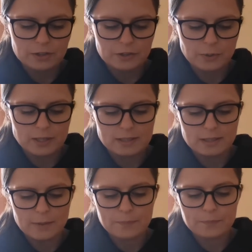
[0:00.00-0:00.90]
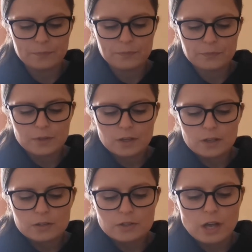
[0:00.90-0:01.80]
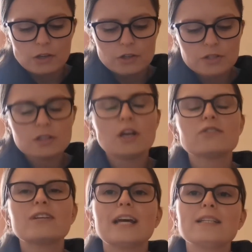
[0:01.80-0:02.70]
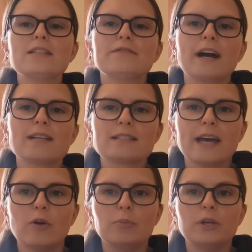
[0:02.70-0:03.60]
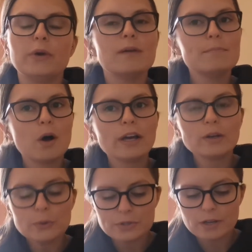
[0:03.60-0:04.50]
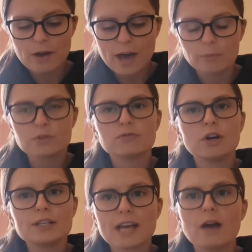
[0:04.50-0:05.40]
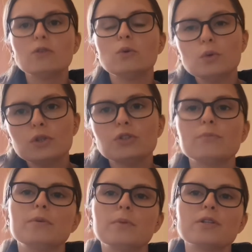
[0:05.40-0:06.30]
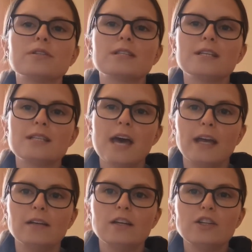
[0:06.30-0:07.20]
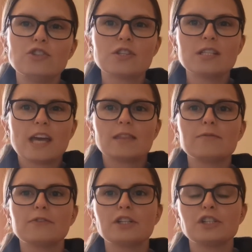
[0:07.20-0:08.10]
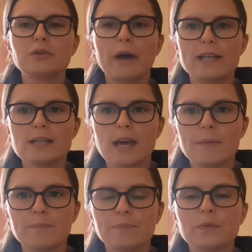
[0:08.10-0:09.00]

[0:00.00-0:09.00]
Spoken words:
20. So using those related facts to help you, it might also help to write down all your number bonds to 10 just to get them fresh in your head again.